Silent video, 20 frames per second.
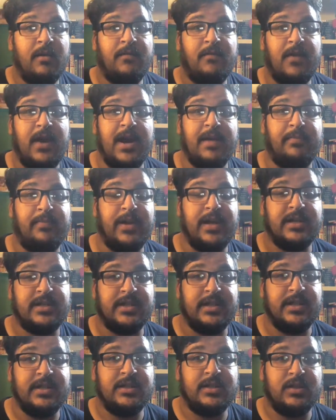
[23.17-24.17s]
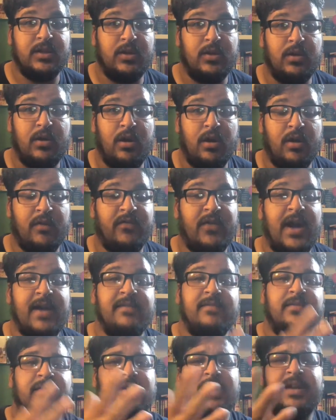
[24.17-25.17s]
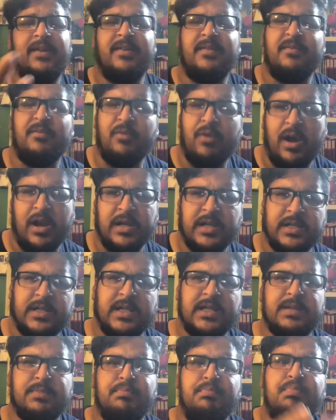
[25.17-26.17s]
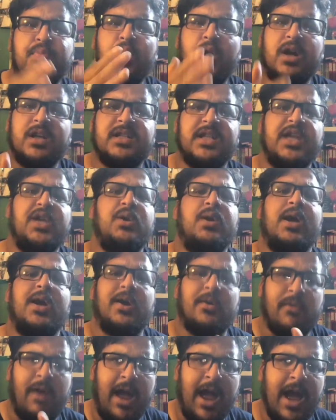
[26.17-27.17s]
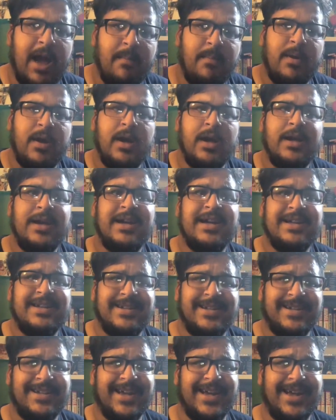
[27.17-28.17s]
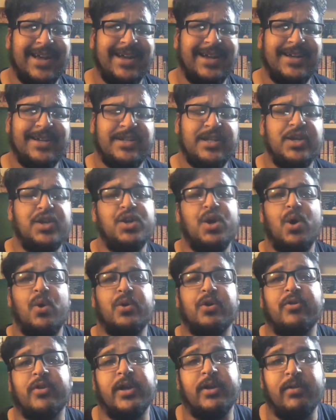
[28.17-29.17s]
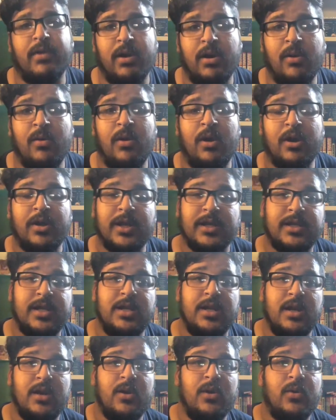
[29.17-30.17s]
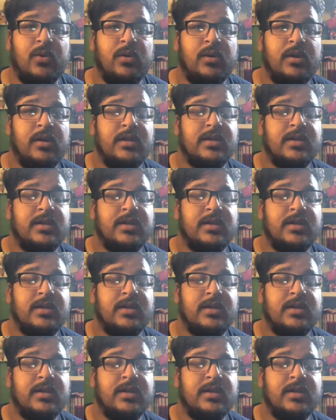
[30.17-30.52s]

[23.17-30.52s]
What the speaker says: 5 places, or 5, not even runs, just books that you can grab to get to know your hero or get to know